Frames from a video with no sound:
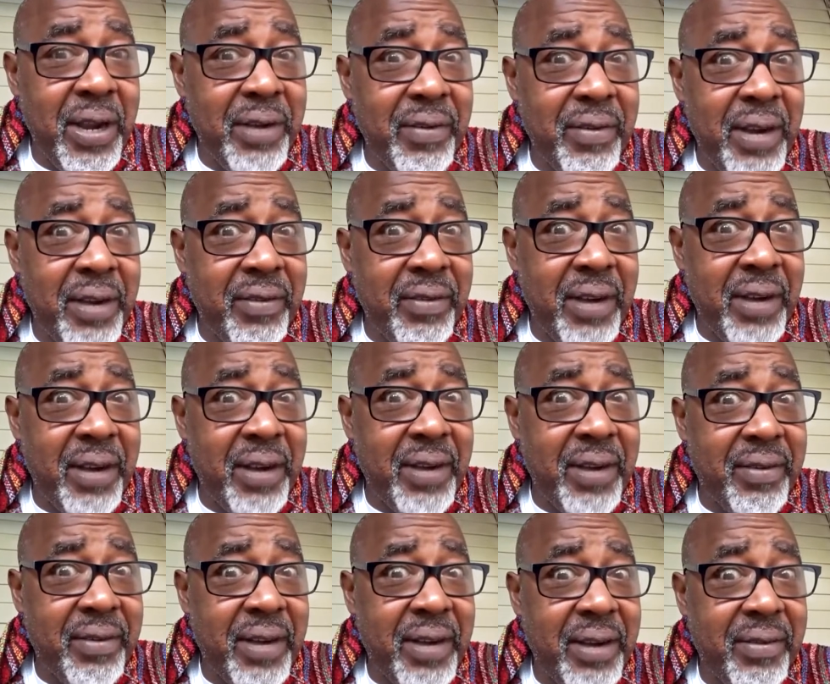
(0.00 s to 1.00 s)
great, great, great,
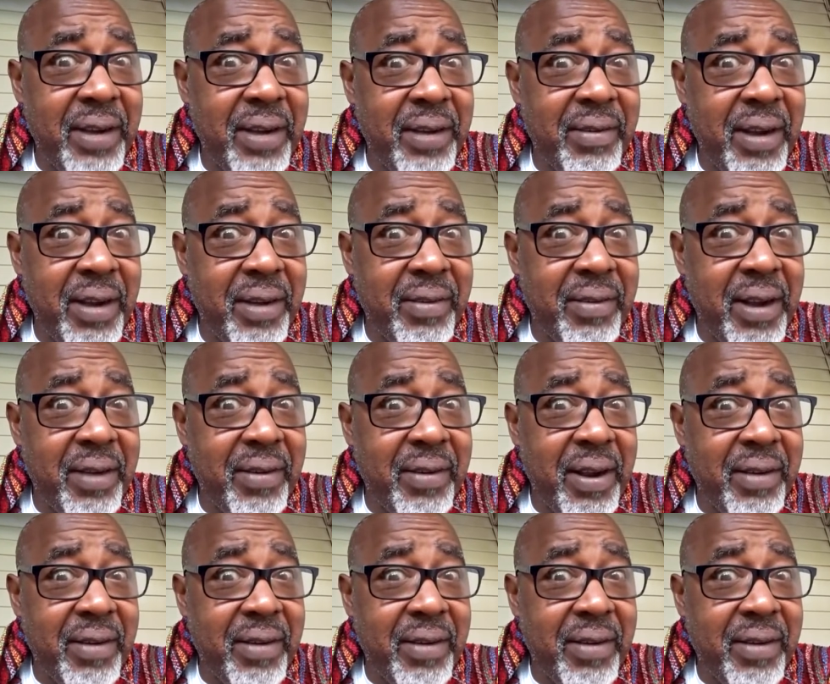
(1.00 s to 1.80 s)
great, great, great, great, great,